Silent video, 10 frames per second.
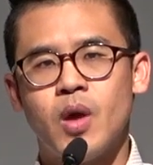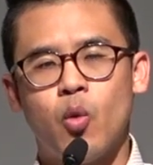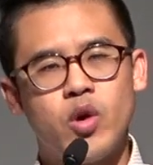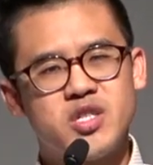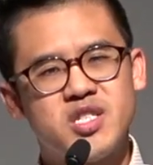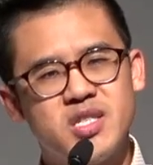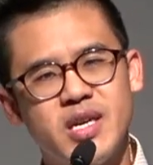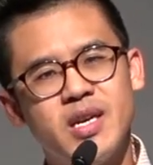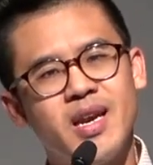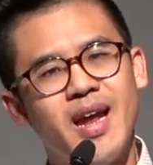where
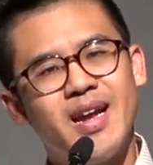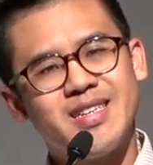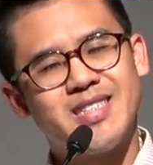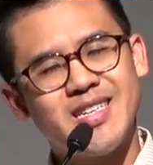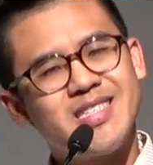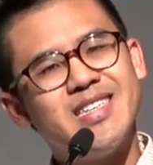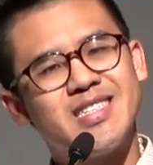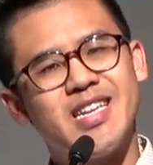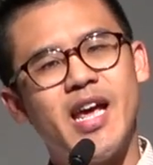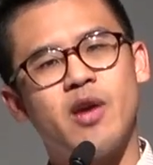sin
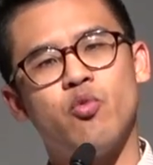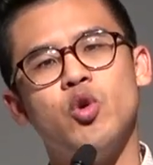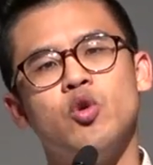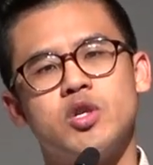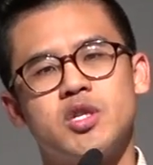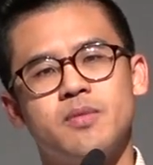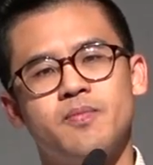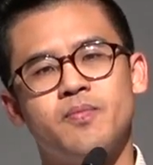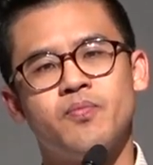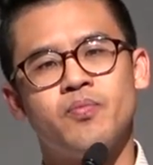doesn't take root,
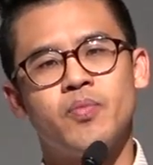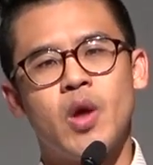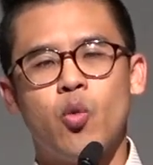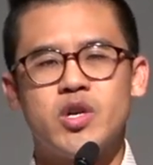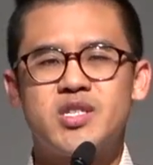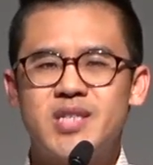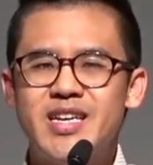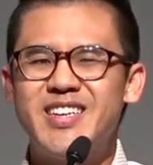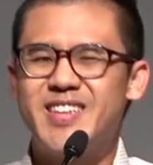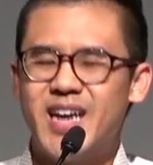where
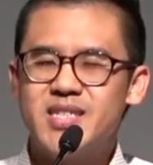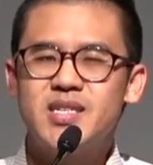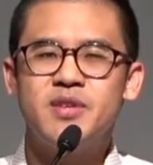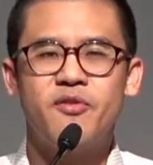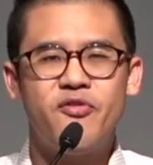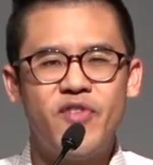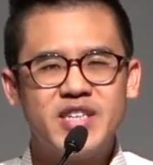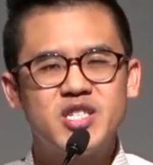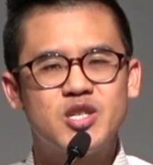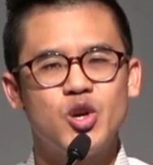sin doesn't
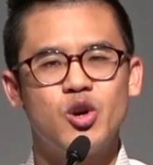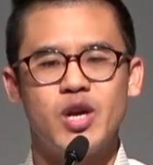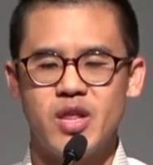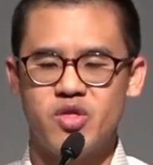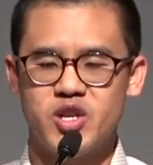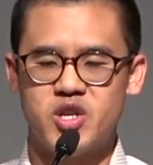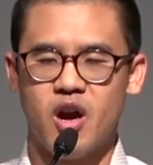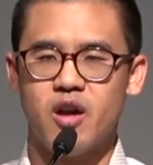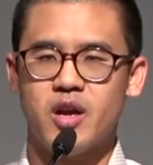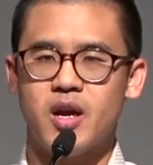fester in the
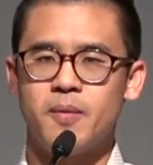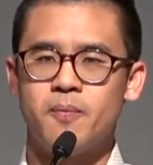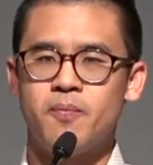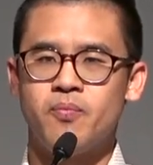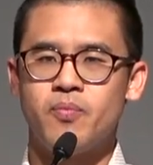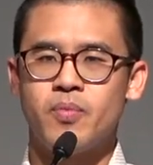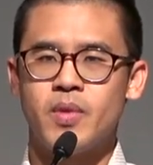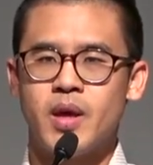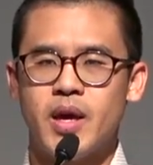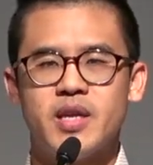dark.
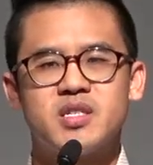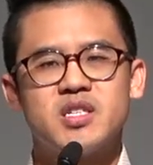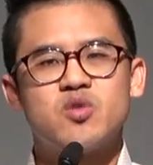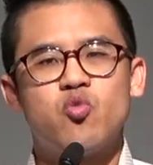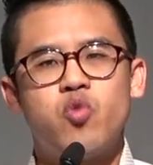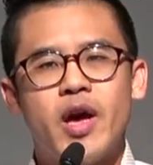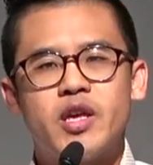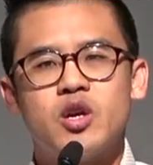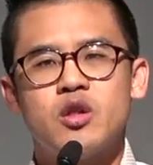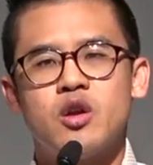It is this
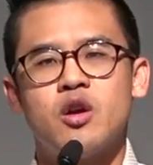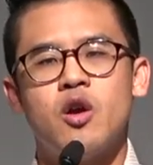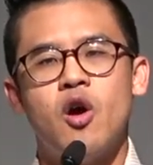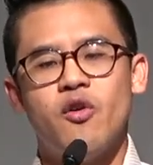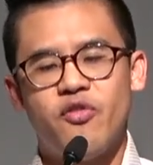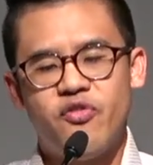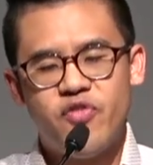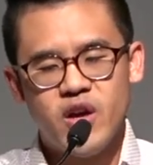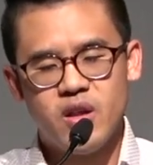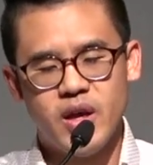regular
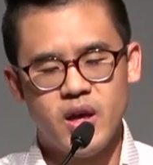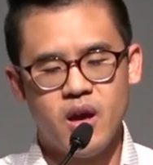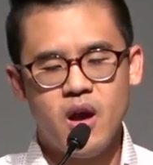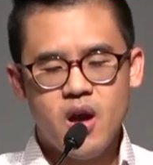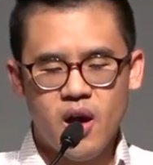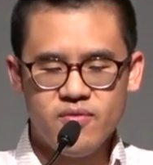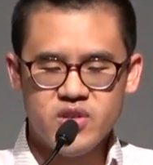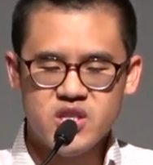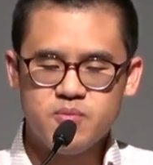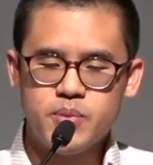filling of the
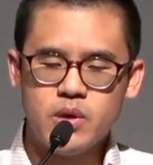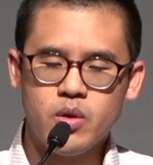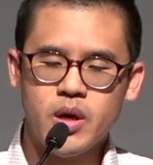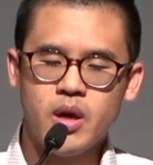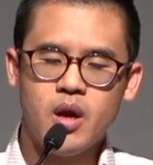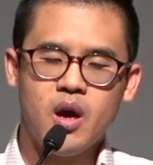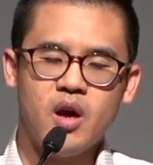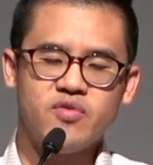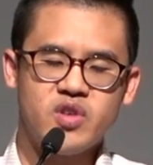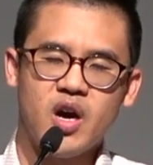Spirit
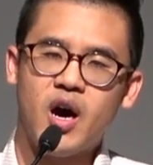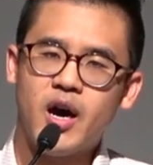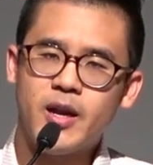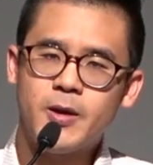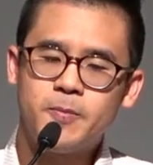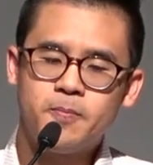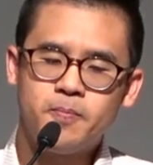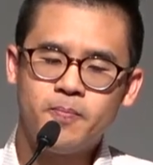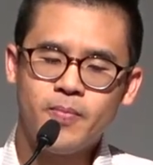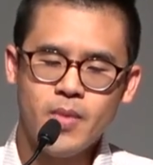of God.
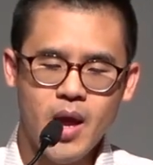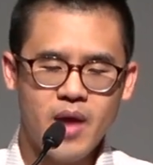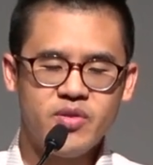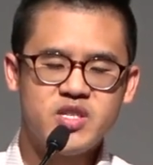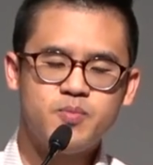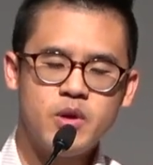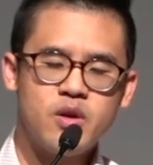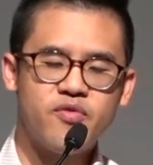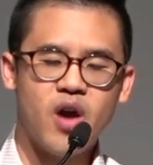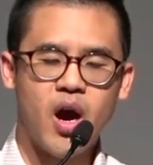And the Spirit
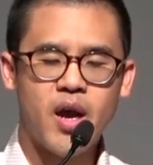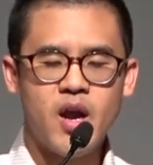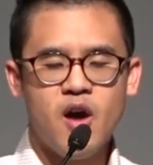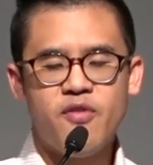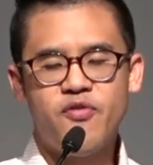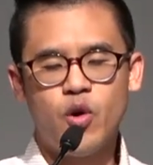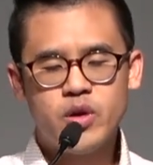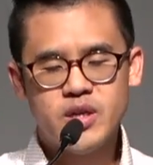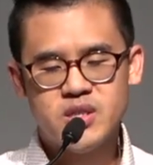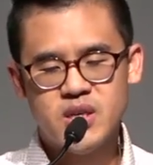of God
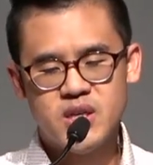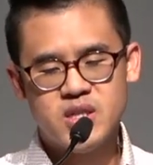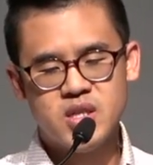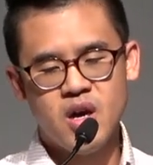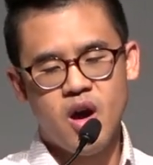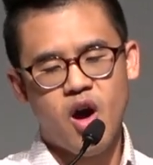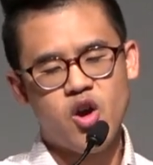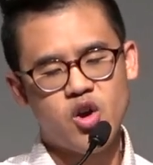focuses our